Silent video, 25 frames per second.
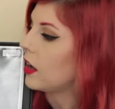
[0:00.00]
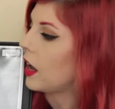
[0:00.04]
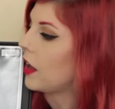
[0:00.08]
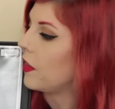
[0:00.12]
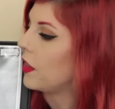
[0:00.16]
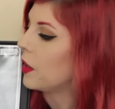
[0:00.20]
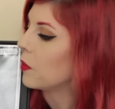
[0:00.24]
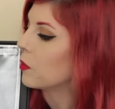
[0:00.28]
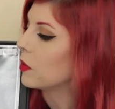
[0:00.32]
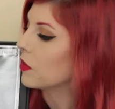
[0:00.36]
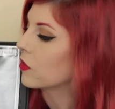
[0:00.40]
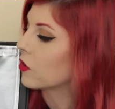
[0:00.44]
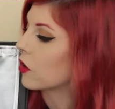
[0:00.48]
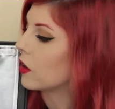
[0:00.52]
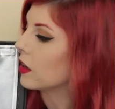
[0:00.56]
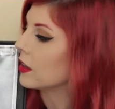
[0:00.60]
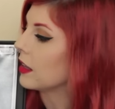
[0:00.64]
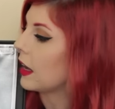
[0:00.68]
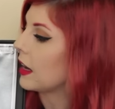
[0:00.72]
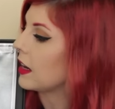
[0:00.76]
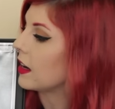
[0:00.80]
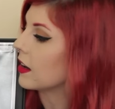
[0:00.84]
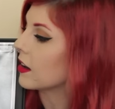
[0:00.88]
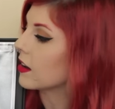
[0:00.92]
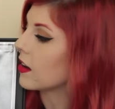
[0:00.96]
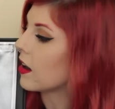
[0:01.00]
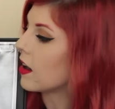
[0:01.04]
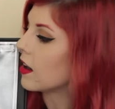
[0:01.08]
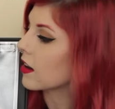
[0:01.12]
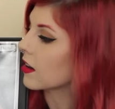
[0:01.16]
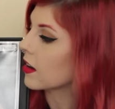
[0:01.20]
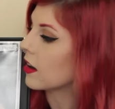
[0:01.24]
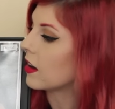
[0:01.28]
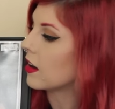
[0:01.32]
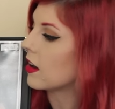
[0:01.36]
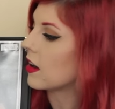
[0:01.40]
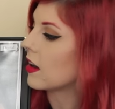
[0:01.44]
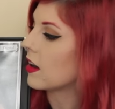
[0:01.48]
And then we've got Lady
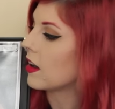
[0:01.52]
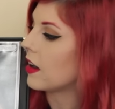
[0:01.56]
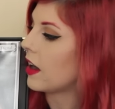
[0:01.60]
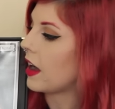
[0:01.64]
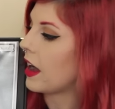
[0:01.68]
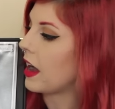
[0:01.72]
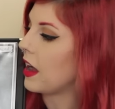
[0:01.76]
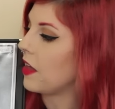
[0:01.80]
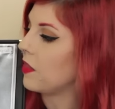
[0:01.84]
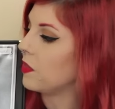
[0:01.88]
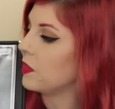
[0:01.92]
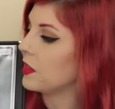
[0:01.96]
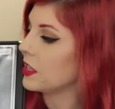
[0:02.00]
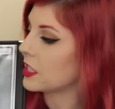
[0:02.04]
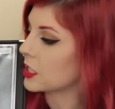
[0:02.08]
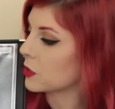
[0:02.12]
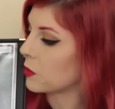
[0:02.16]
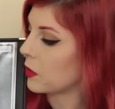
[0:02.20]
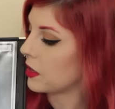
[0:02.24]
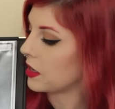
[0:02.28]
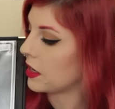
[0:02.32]
Gaga, and this